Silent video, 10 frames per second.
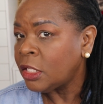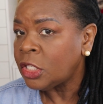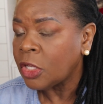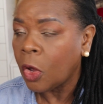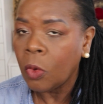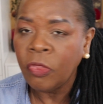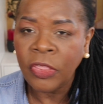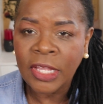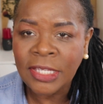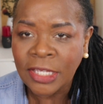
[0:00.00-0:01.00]
So
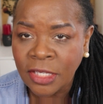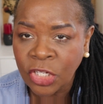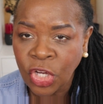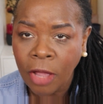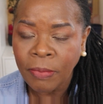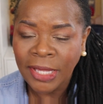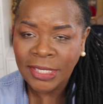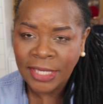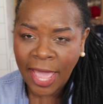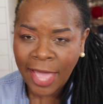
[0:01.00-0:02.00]
this is the Shop My
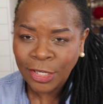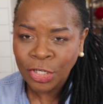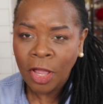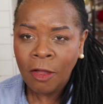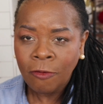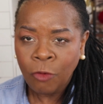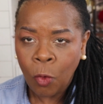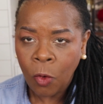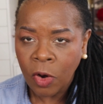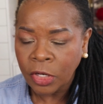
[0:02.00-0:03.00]
Stash
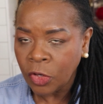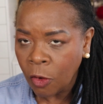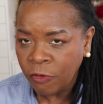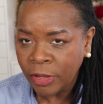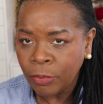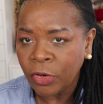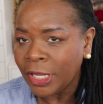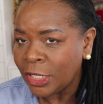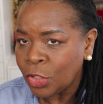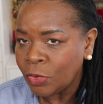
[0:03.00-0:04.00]
for November
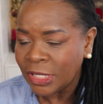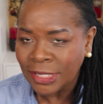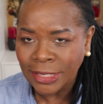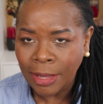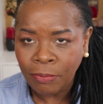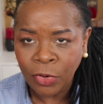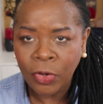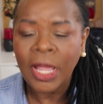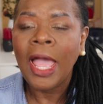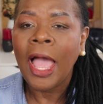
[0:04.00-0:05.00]
into
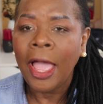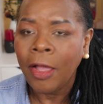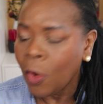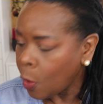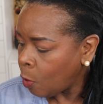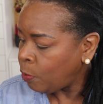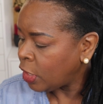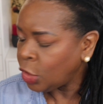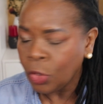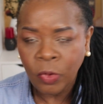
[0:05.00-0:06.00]
December. I
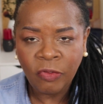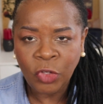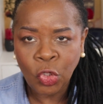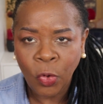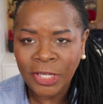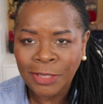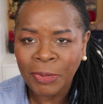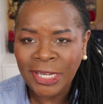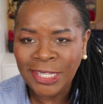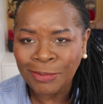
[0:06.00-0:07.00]
hope you have enjoyed
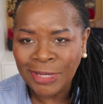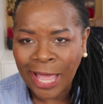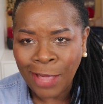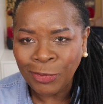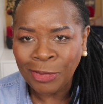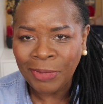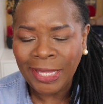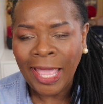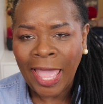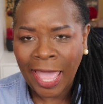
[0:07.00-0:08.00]
spending some time with
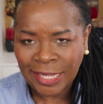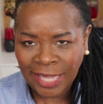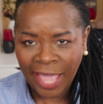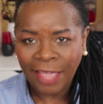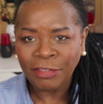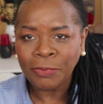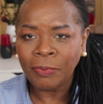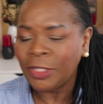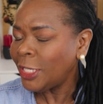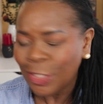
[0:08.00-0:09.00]
me, as I have
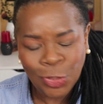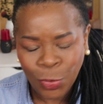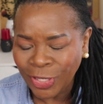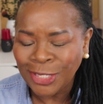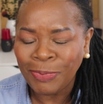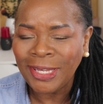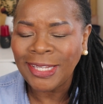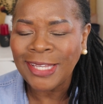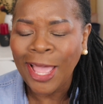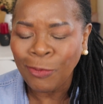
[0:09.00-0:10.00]
enjoyed
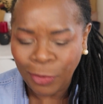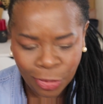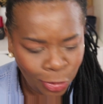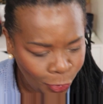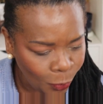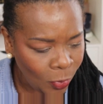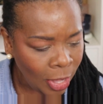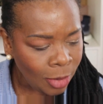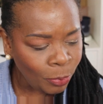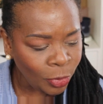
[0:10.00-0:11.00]
spending time with you,
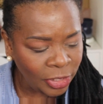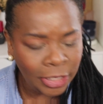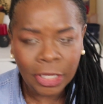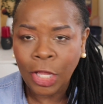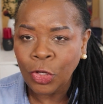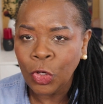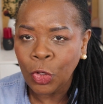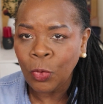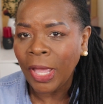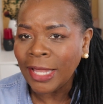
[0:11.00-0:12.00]
pulling
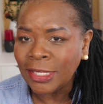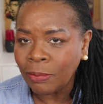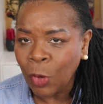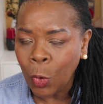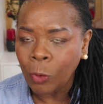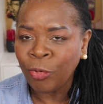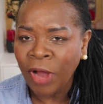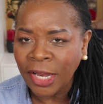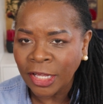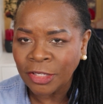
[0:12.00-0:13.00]
new and some old
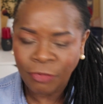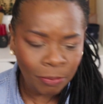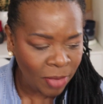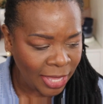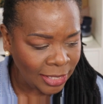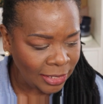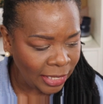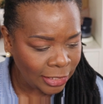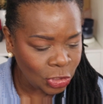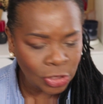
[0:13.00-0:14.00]
products from my
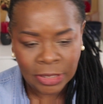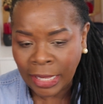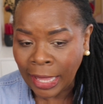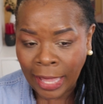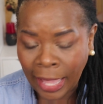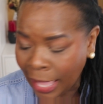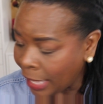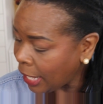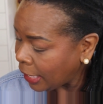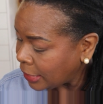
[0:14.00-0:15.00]
collection.
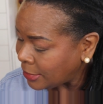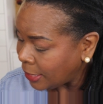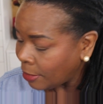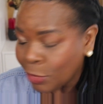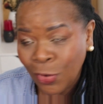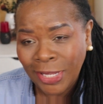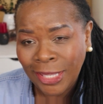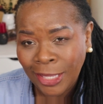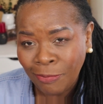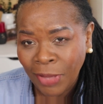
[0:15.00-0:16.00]
And like I said, I'm going to
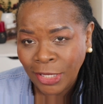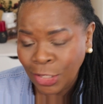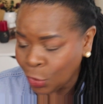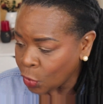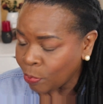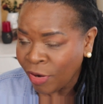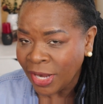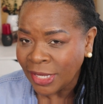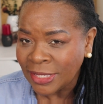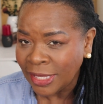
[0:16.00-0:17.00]
keep my Dior
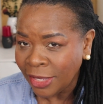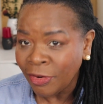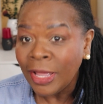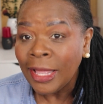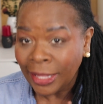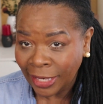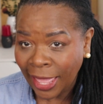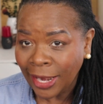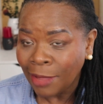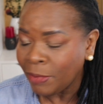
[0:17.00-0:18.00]
products here.
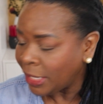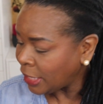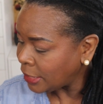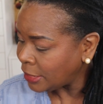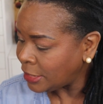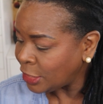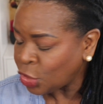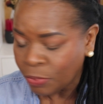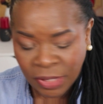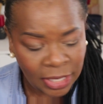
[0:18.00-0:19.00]
Glad I made that
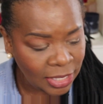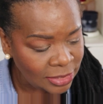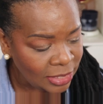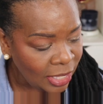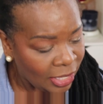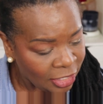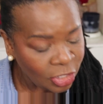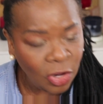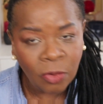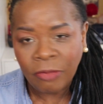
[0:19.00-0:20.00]
decision because,
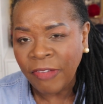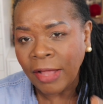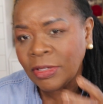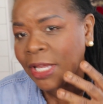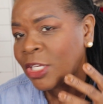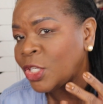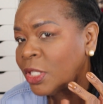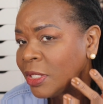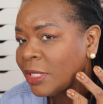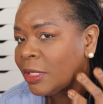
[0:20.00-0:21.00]
you know, the
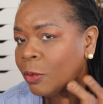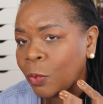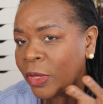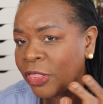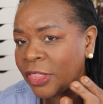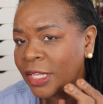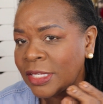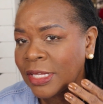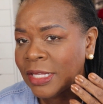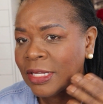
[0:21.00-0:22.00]
foundation with
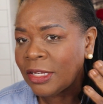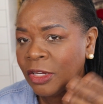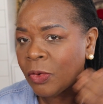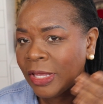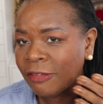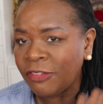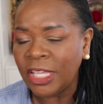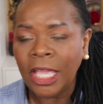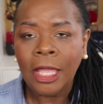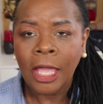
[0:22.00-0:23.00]
this is a little
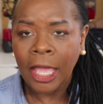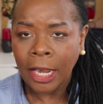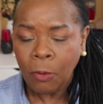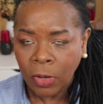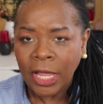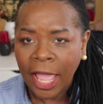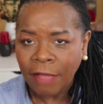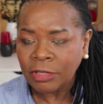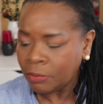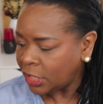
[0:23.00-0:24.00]
iffy, and I want to
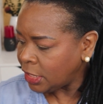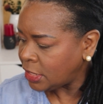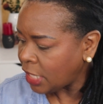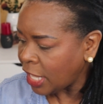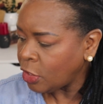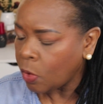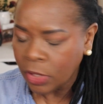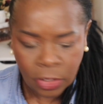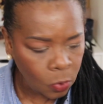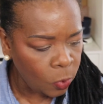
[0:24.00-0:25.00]
have some things that I know are
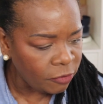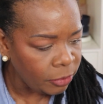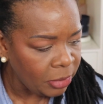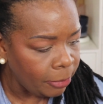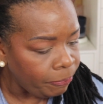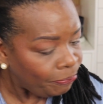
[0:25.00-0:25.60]
going to work for me.